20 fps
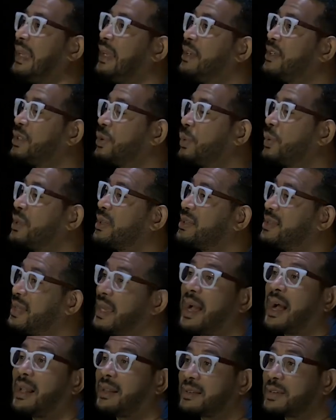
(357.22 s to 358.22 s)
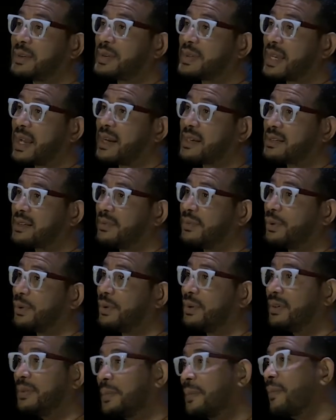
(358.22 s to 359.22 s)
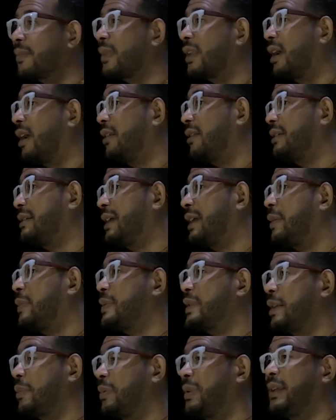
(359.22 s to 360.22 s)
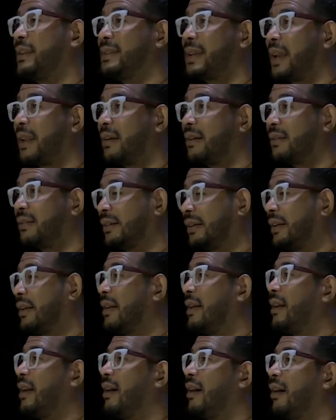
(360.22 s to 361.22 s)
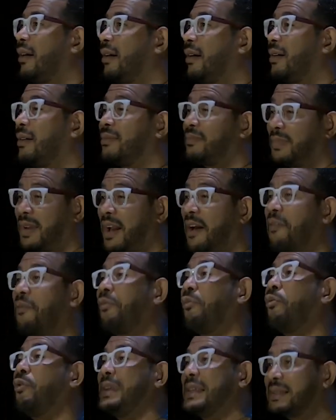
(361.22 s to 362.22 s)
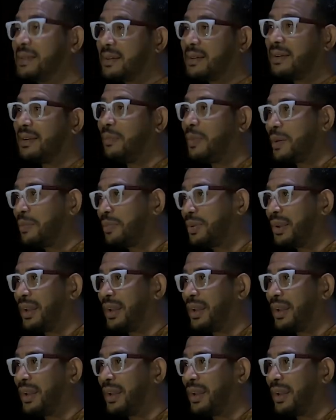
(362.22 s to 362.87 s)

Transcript: I lean towards the alto saxophone. Other times I play tenor. I've recently